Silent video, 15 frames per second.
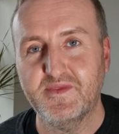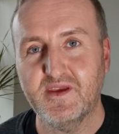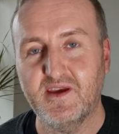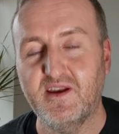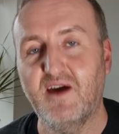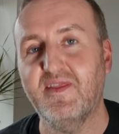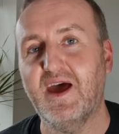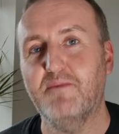You
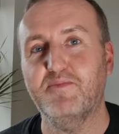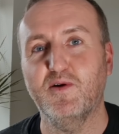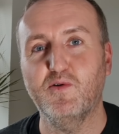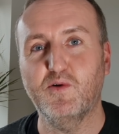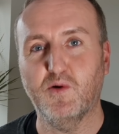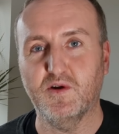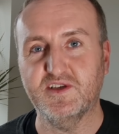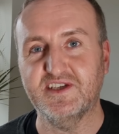know, and that build
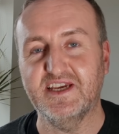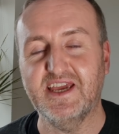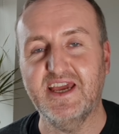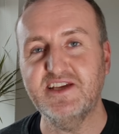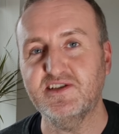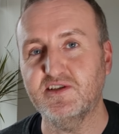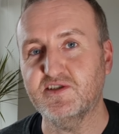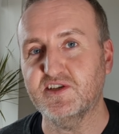quality
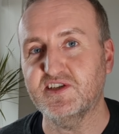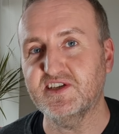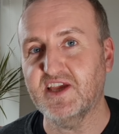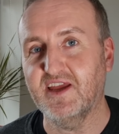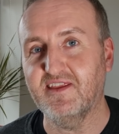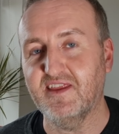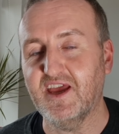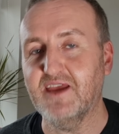isn't just
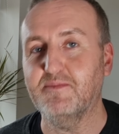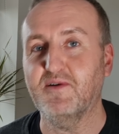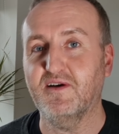skin deep.